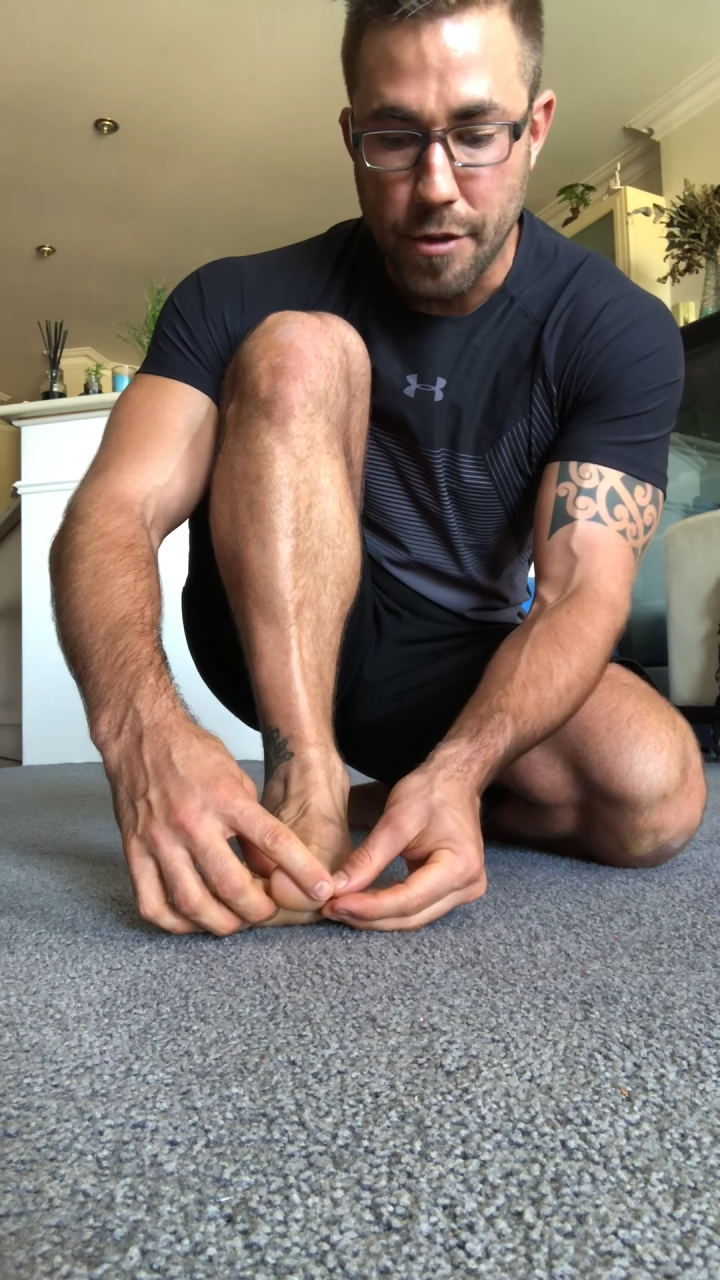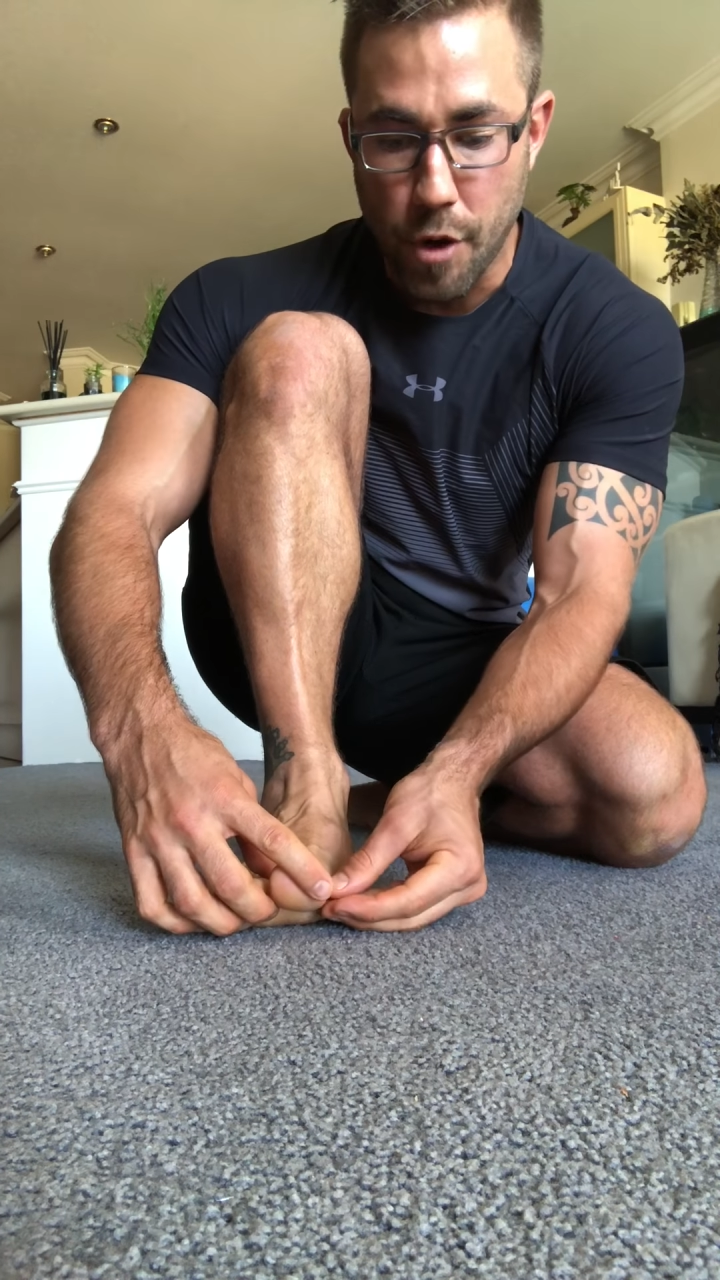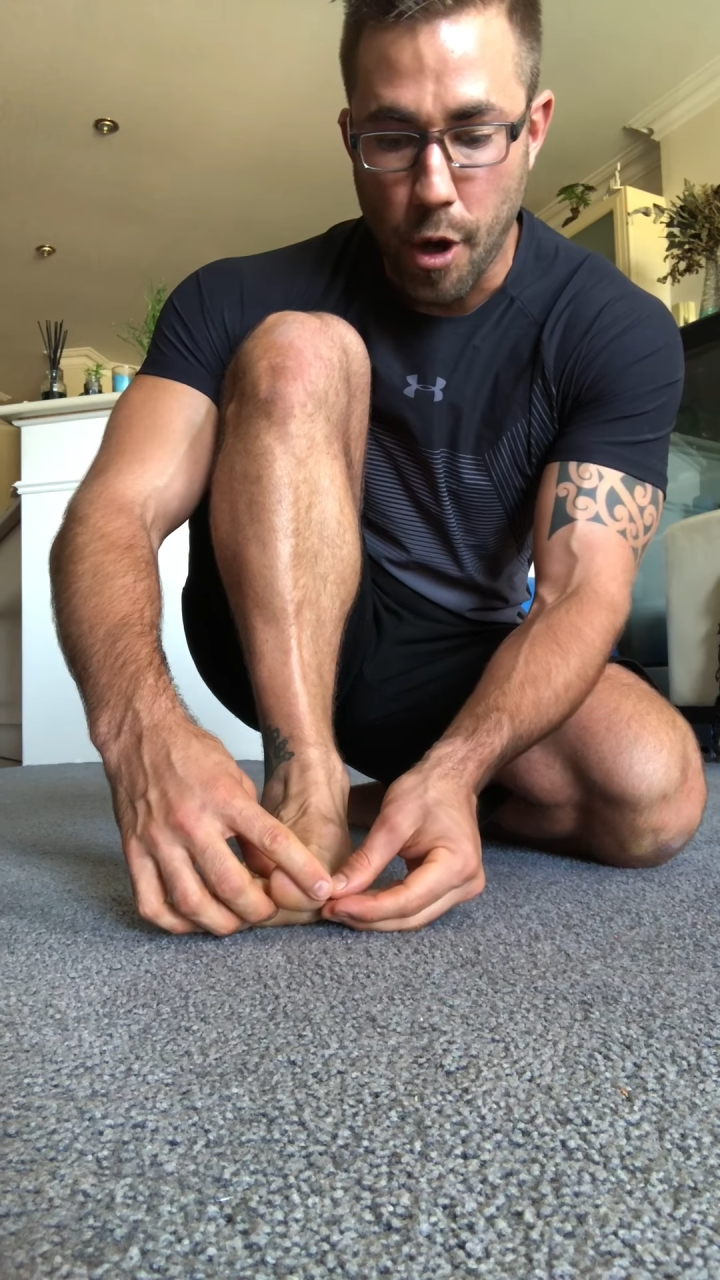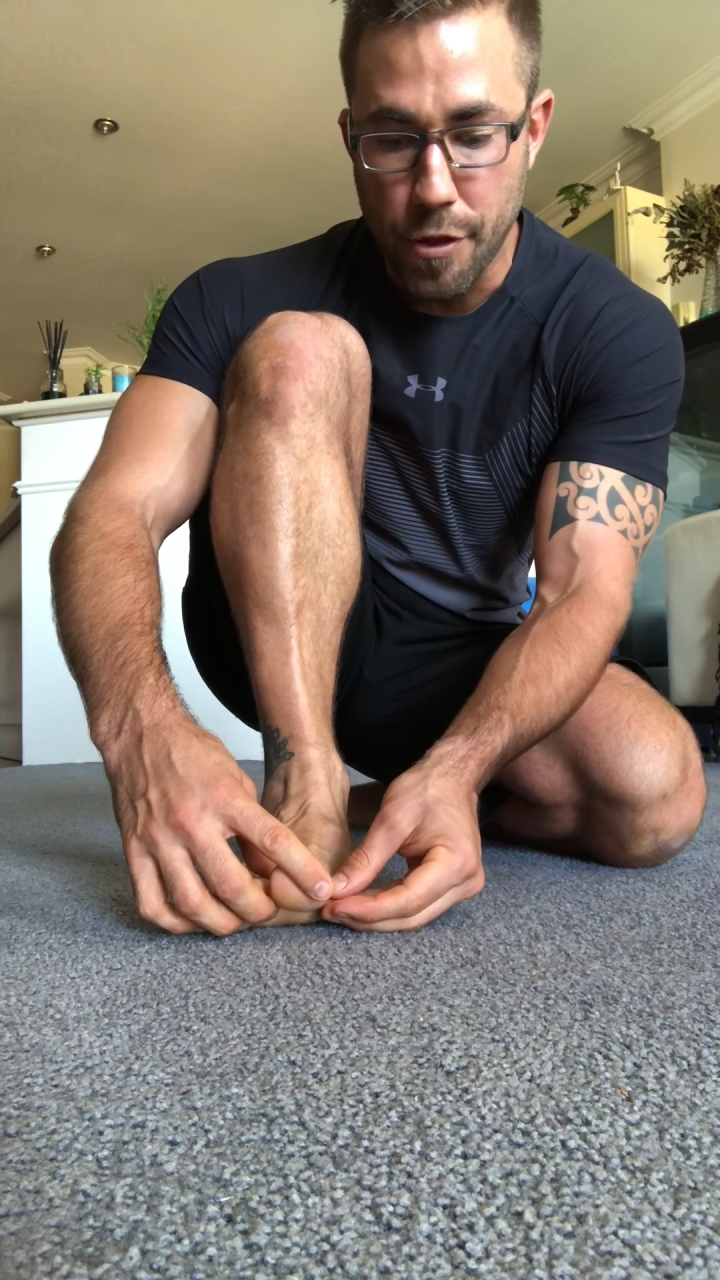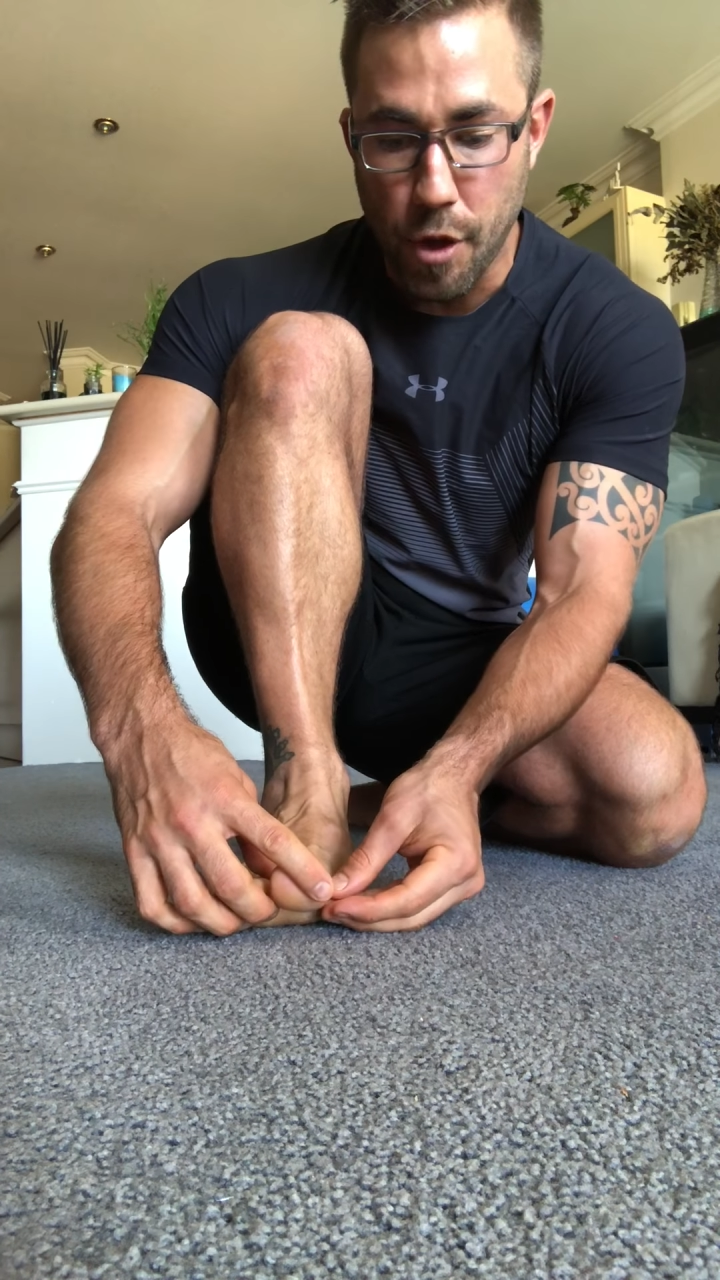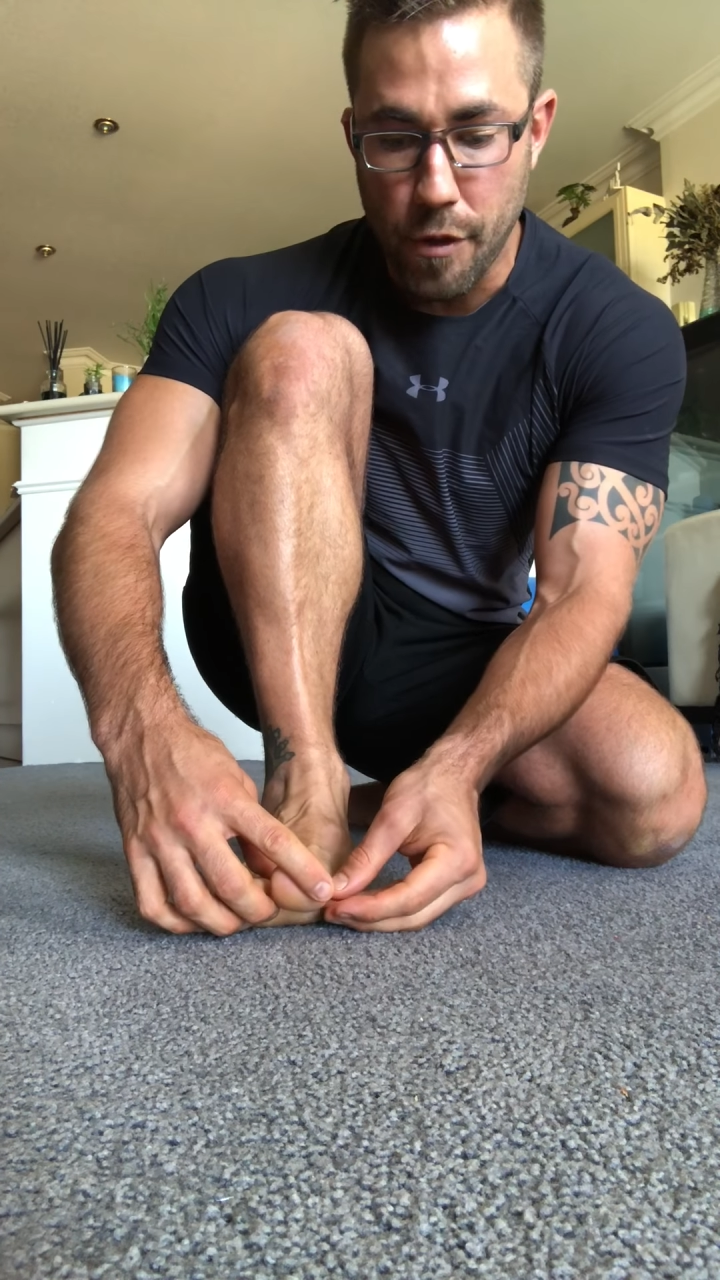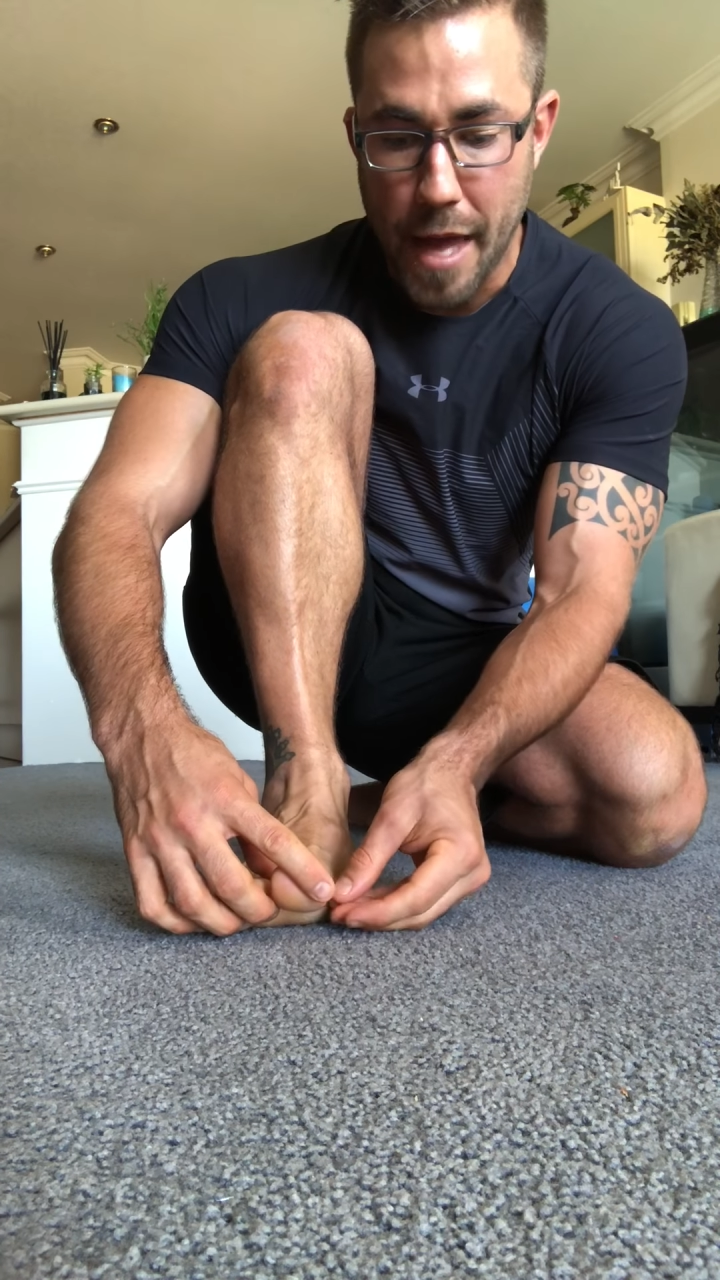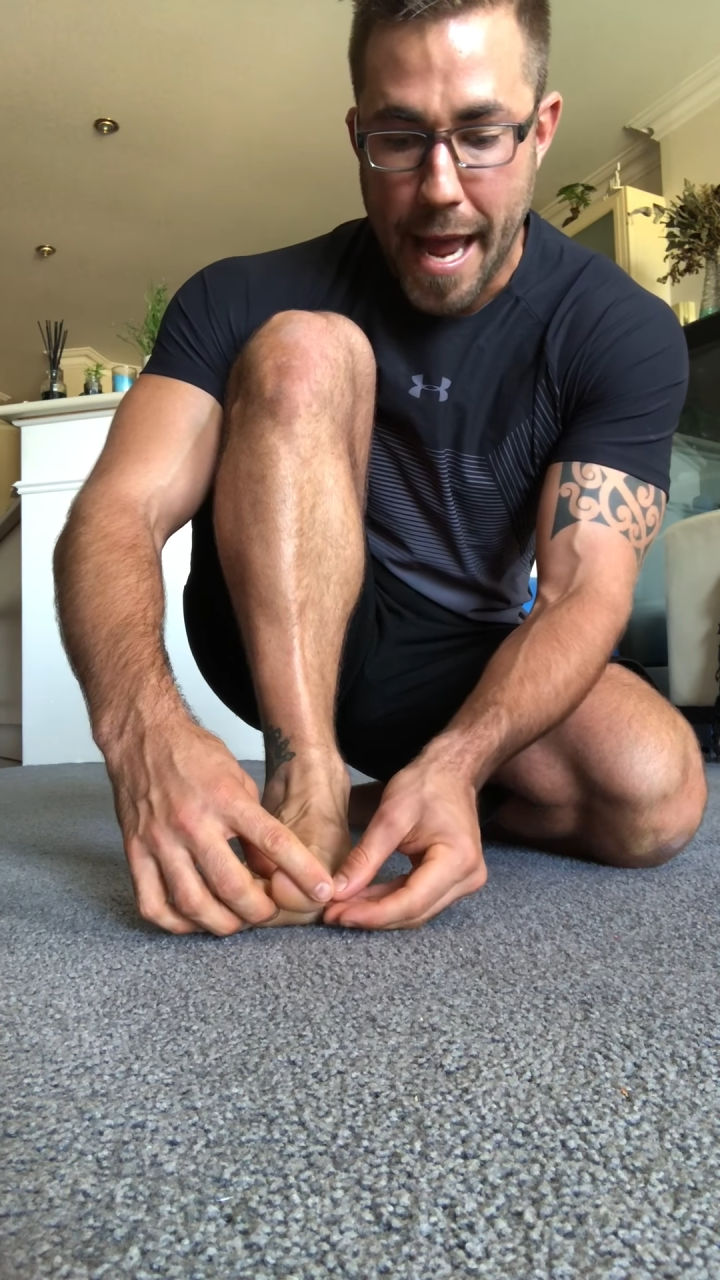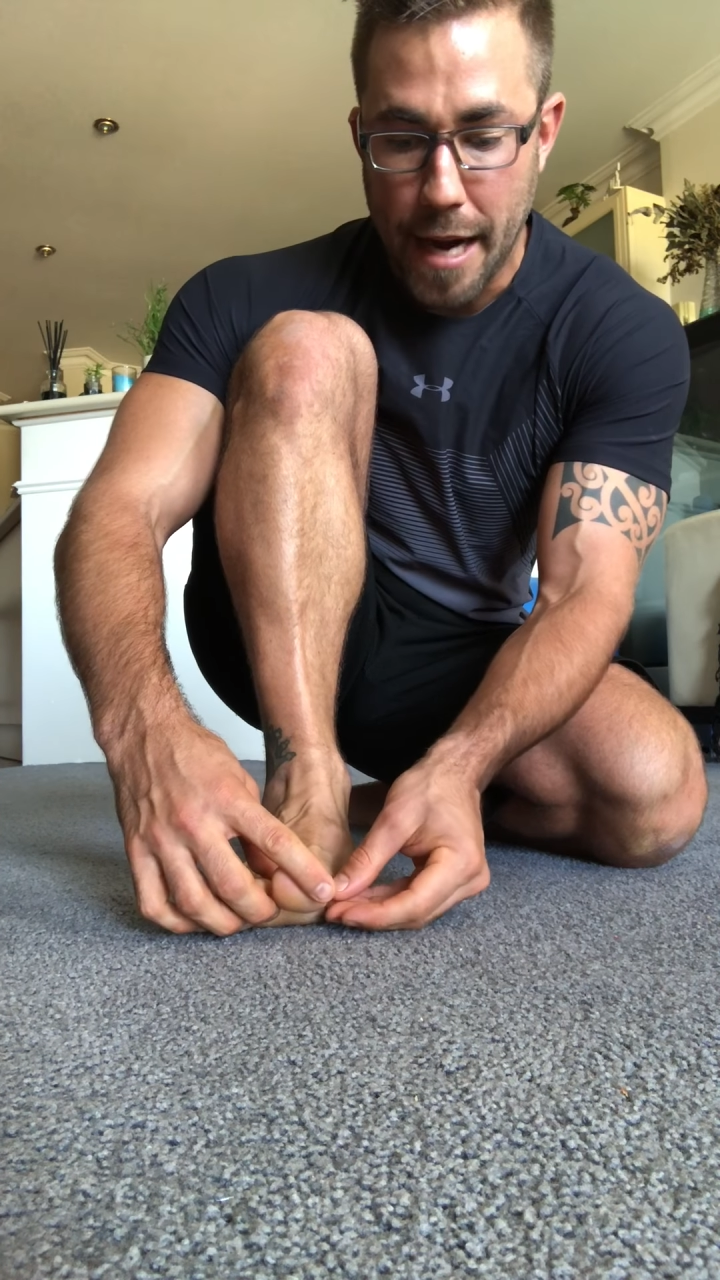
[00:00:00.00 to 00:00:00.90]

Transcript: growth on the